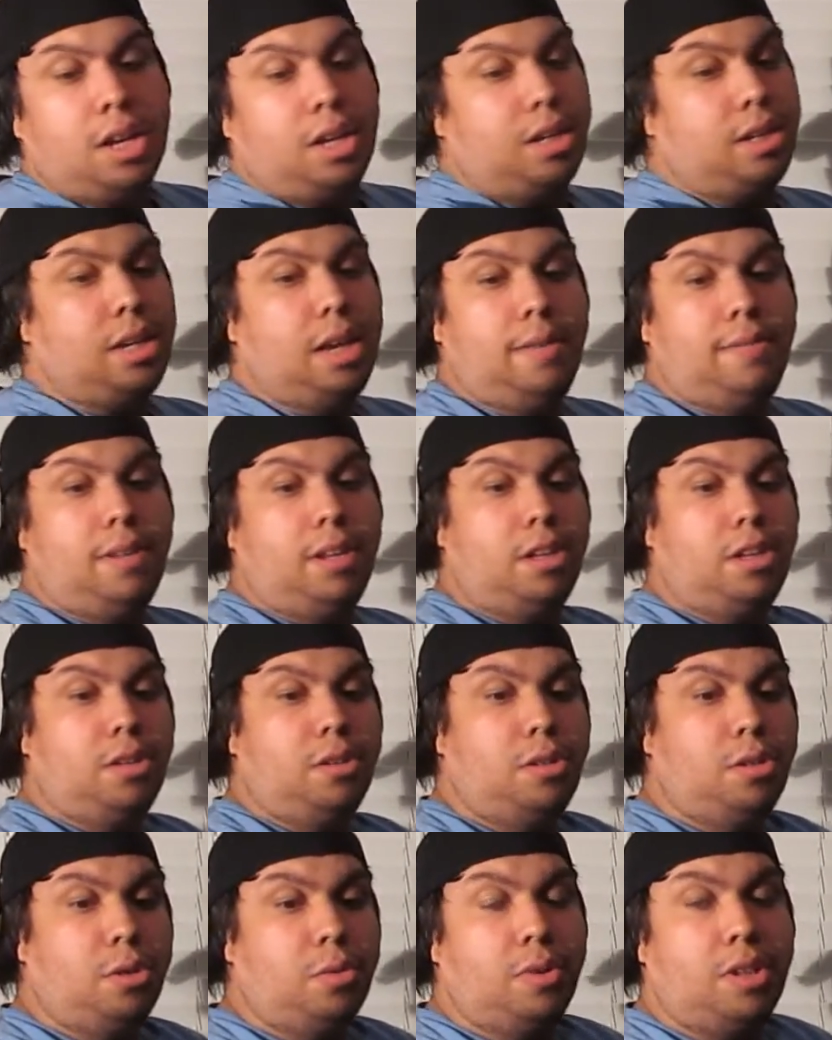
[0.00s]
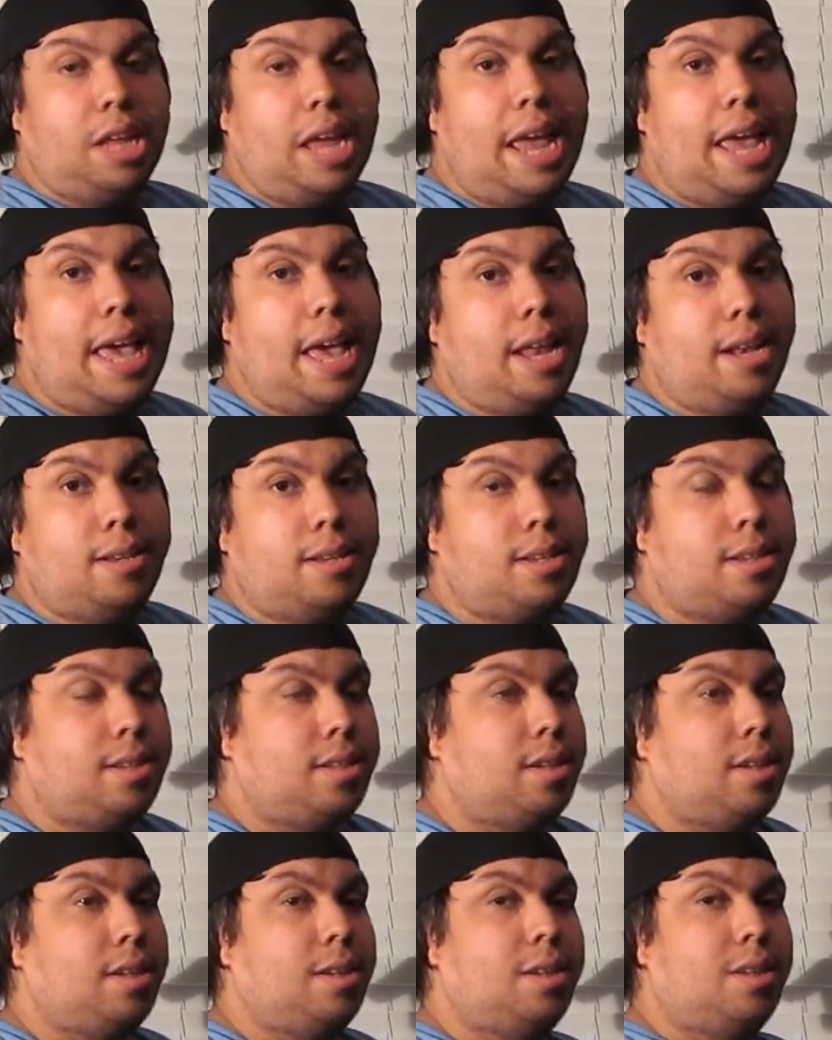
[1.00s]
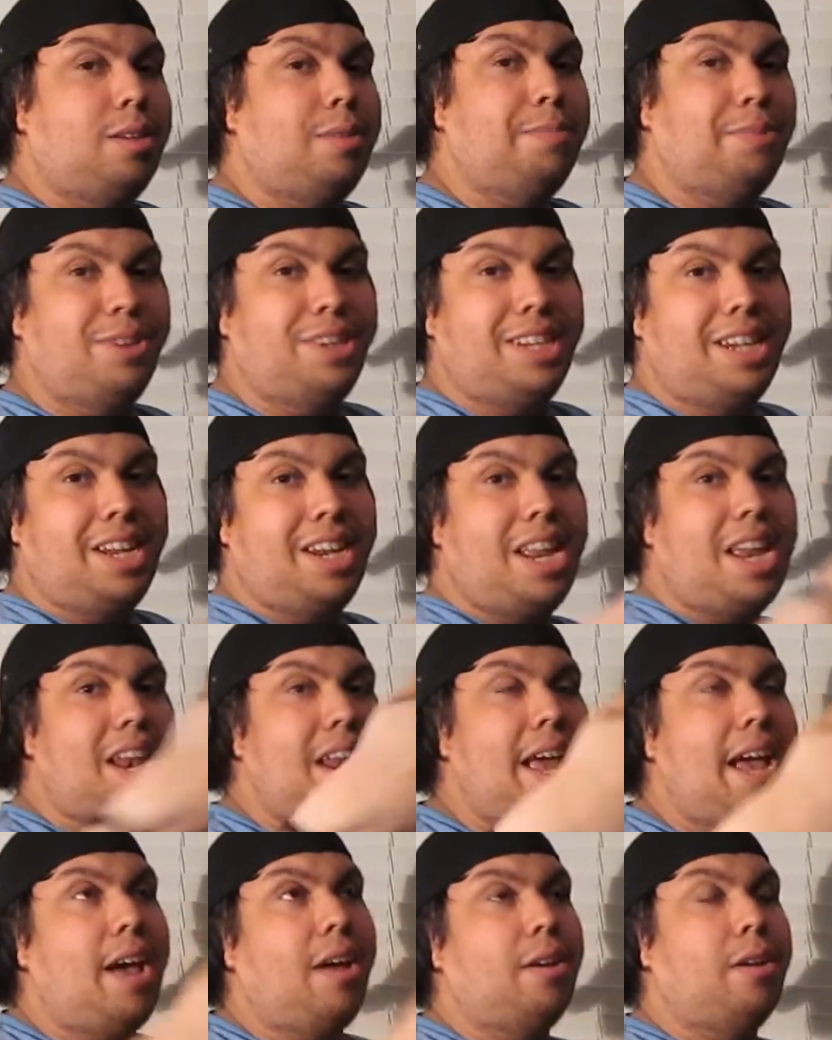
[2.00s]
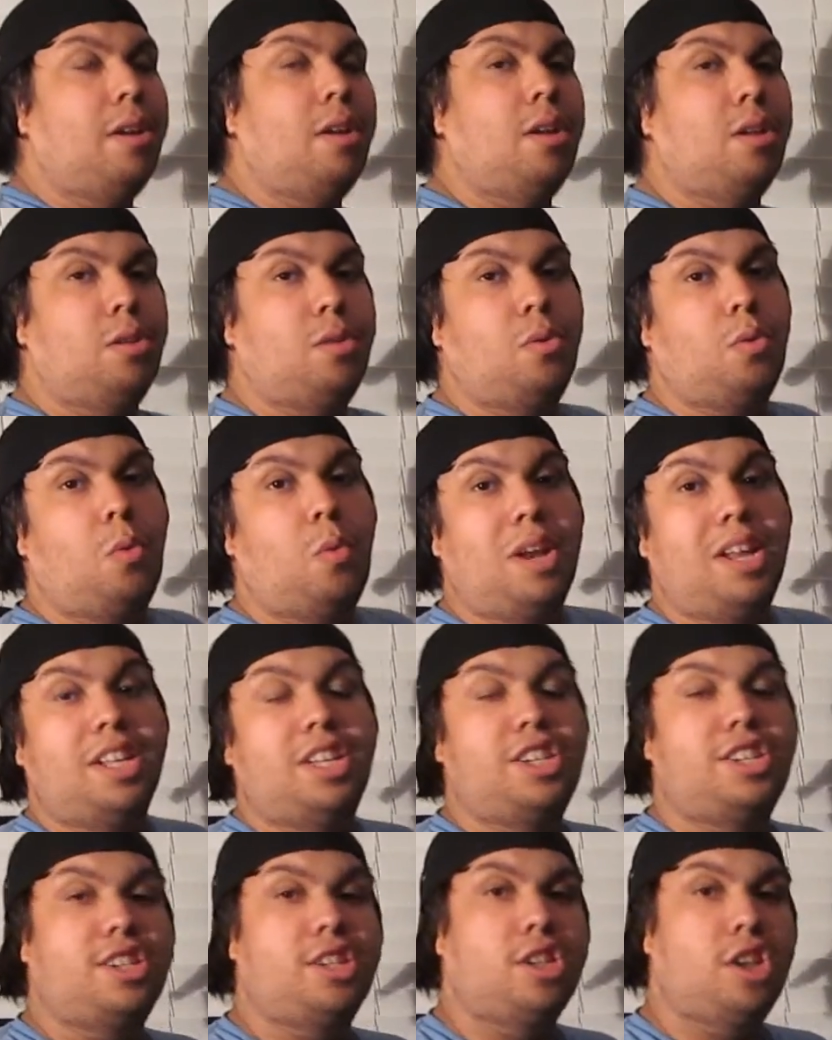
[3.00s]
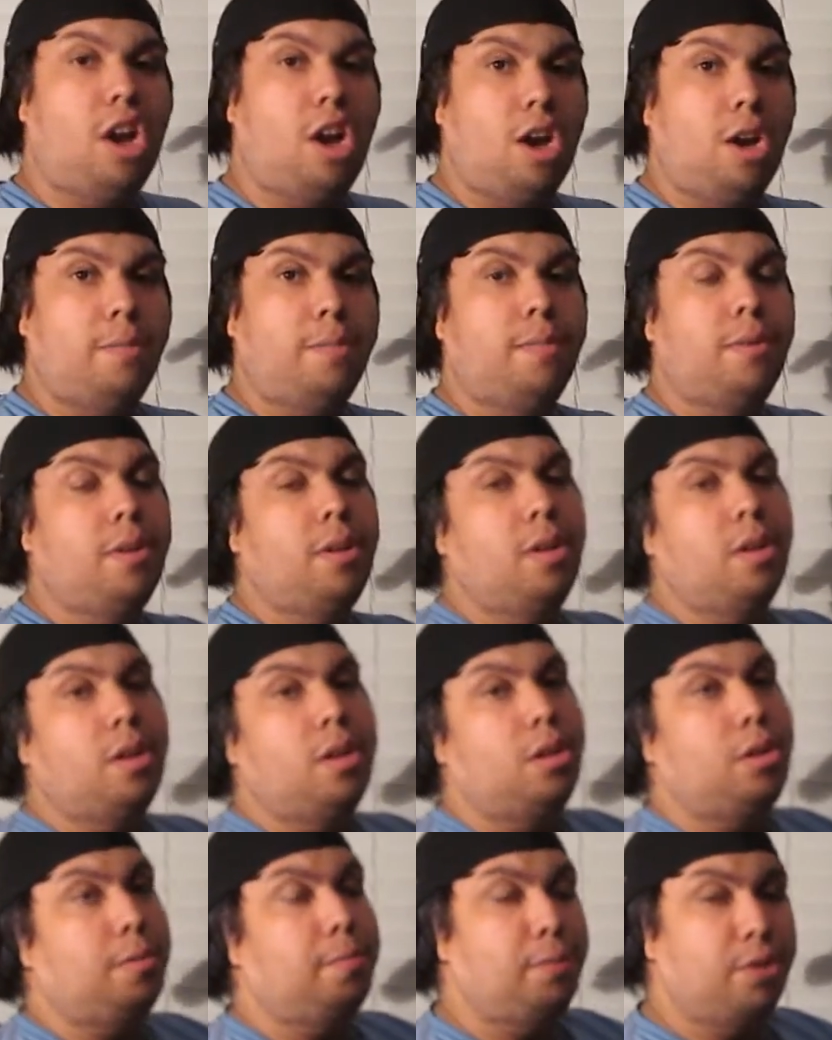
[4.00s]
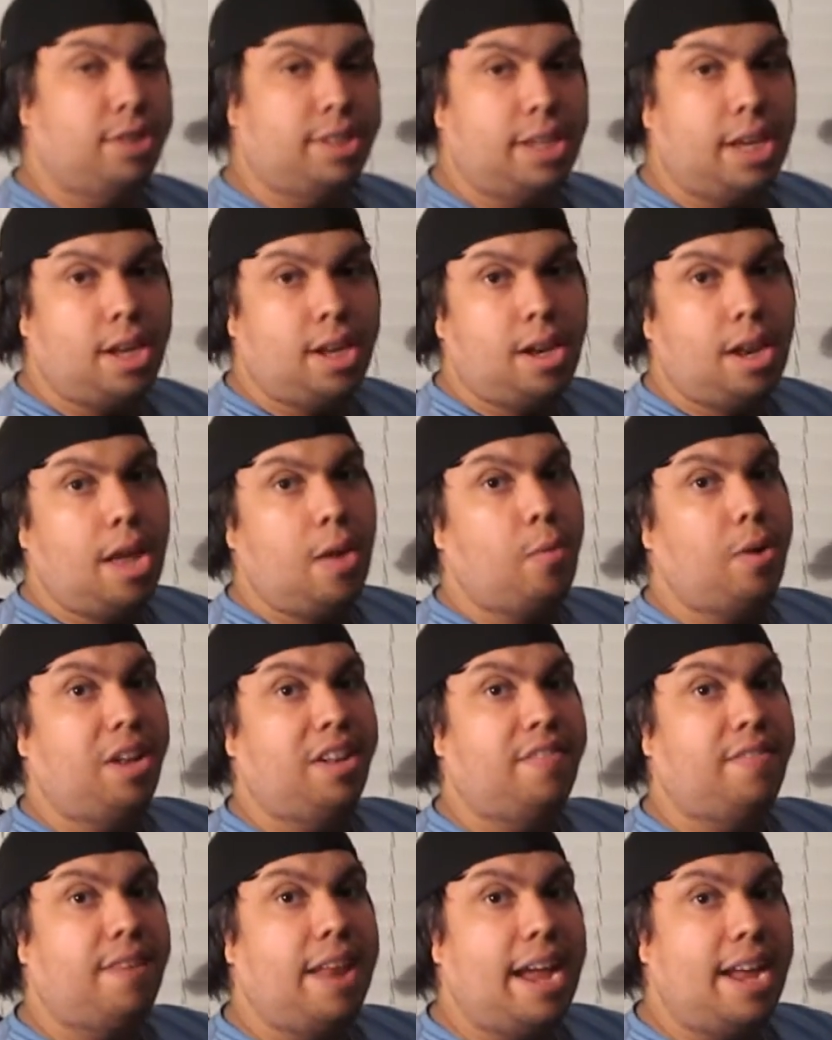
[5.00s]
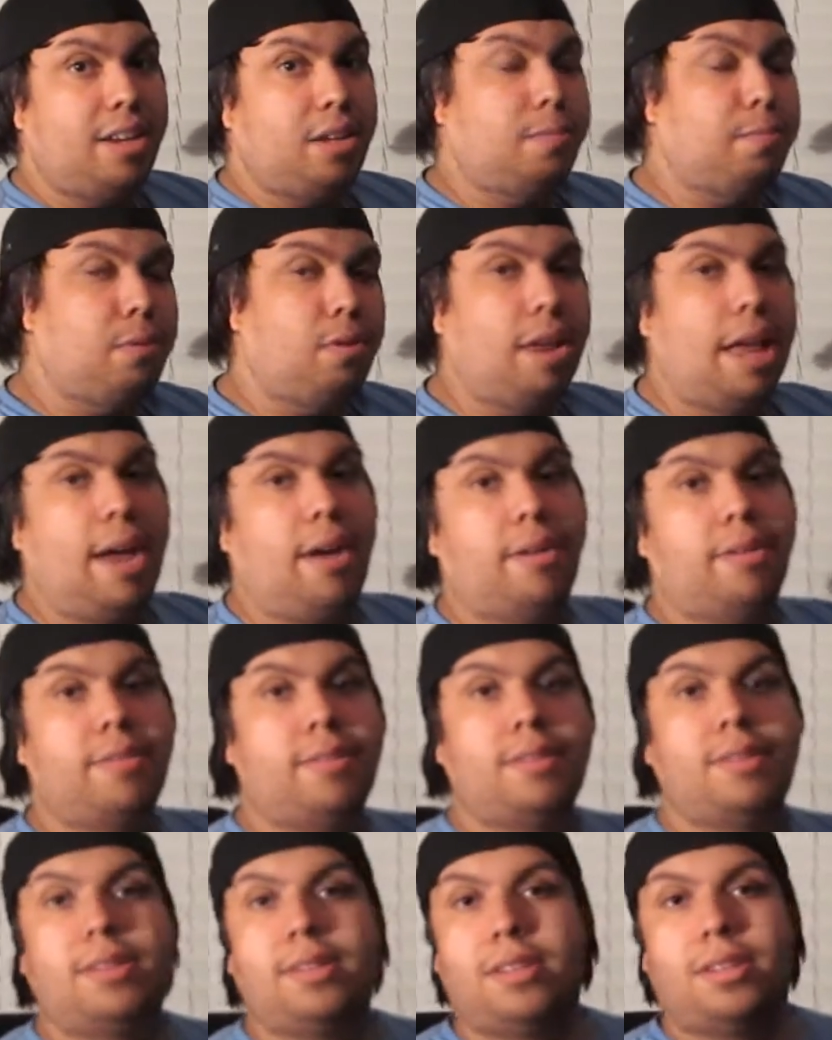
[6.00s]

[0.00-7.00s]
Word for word: Same thing you do with the hand. Push in and out. So when it's sharp, you push in, and when it's flat, you pull out.